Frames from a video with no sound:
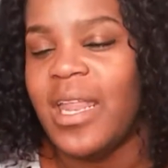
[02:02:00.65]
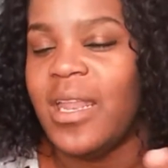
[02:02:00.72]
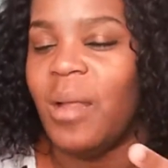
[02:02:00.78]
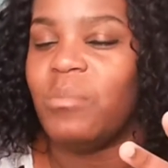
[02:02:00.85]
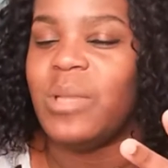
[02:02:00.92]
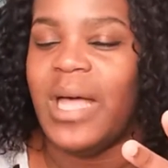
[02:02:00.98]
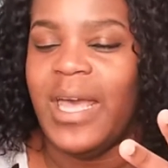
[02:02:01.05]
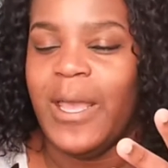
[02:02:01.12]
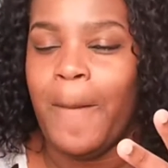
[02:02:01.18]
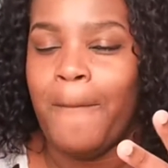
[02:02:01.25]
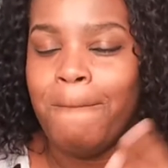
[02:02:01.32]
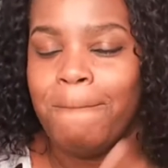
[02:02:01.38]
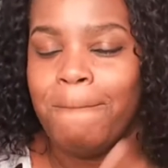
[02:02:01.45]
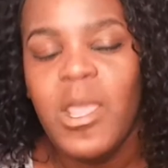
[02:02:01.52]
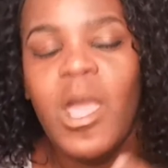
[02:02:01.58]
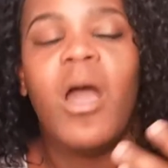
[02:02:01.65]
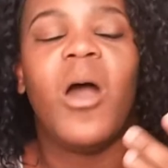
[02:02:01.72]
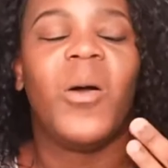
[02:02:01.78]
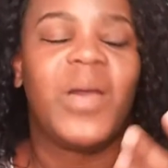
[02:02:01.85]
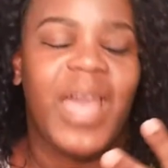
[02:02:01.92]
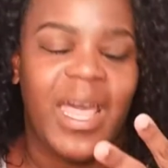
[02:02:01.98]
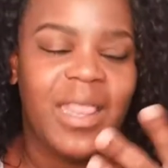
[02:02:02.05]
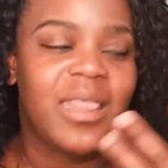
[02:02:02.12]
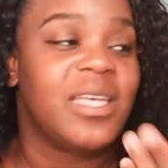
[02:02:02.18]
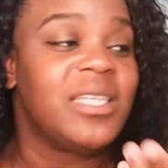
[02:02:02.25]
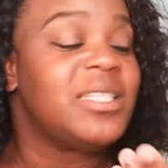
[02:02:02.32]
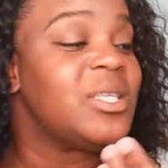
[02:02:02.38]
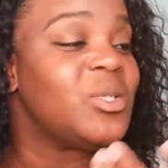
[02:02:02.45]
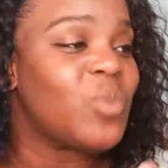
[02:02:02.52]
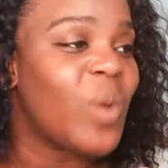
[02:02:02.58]
And I'm like, okay,
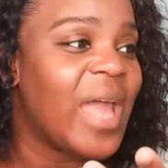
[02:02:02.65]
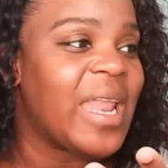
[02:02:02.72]
this is what,